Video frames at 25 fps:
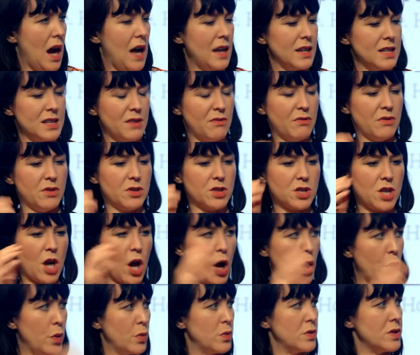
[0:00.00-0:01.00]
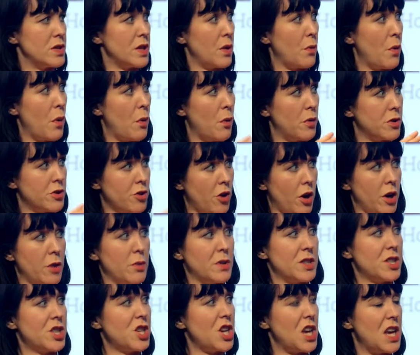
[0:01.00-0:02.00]
and different tones that we were trying to
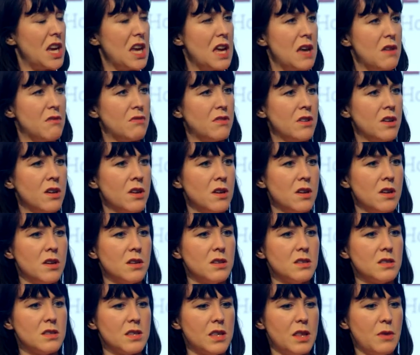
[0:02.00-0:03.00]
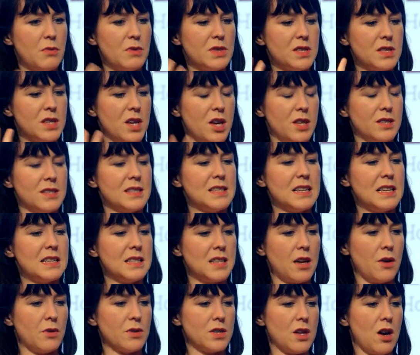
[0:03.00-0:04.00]
achieve. So there were certain scenes
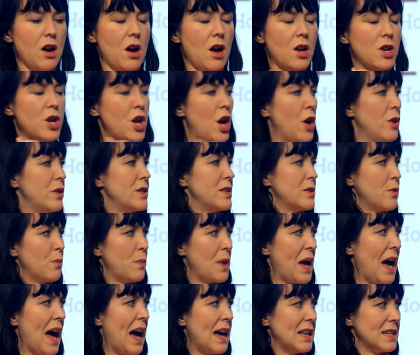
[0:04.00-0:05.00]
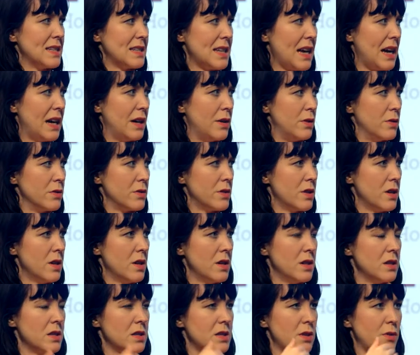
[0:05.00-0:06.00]
that I was like, I know this will be handheld,
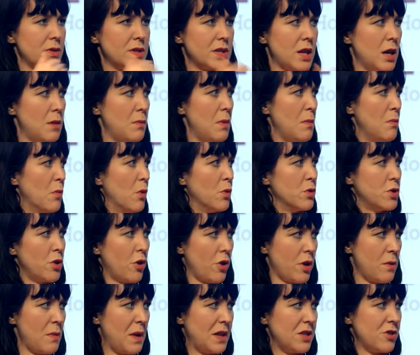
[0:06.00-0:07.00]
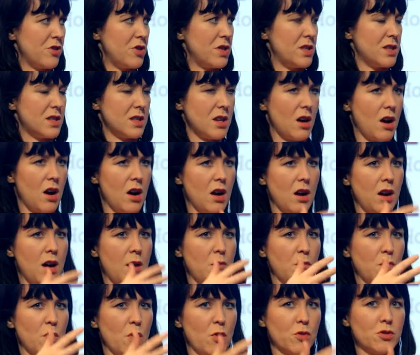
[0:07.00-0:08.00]
so it's going to be more documentary style
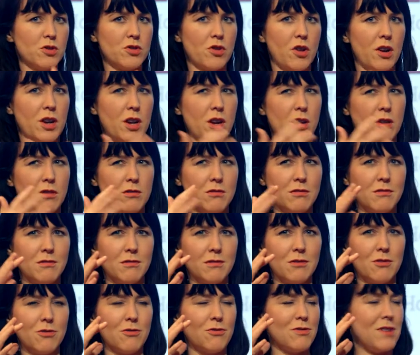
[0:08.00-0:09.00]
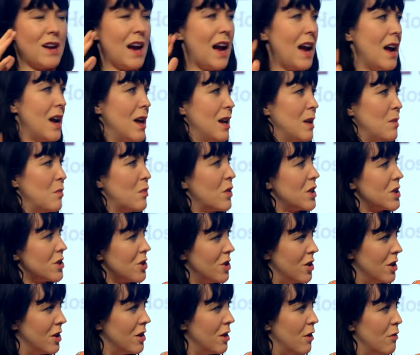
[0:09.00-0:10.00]
and more trying to create an
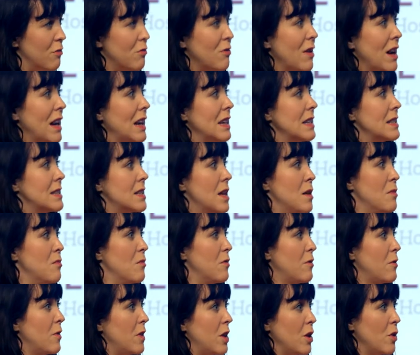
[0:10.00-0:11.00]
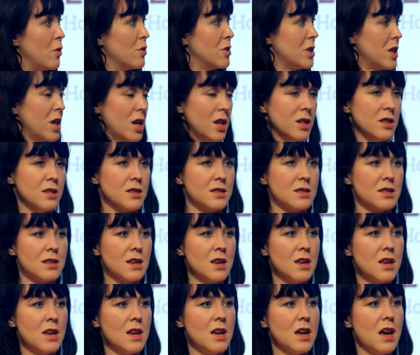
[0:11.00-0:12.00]
impression of realism for the audience.
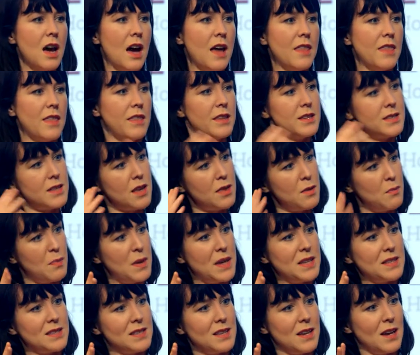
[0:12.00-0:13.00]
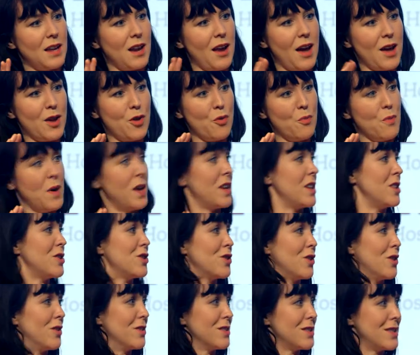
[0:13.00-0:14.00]
And then there's other bits that are like your money
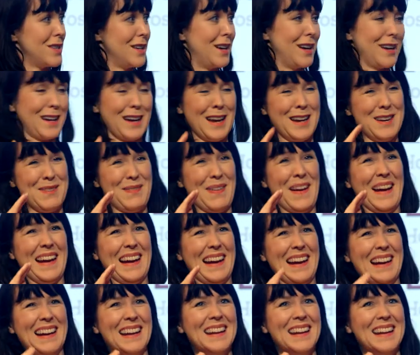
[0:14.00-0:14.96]
shots that are going to be